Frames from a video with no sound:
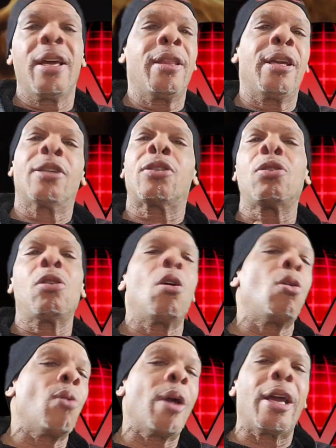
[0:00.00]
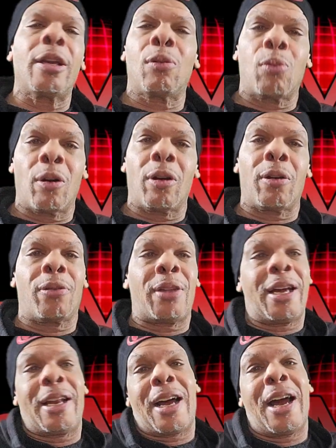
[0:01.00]
There's no way in the world
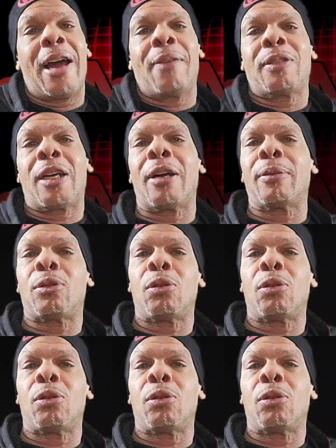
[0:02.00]
that I have time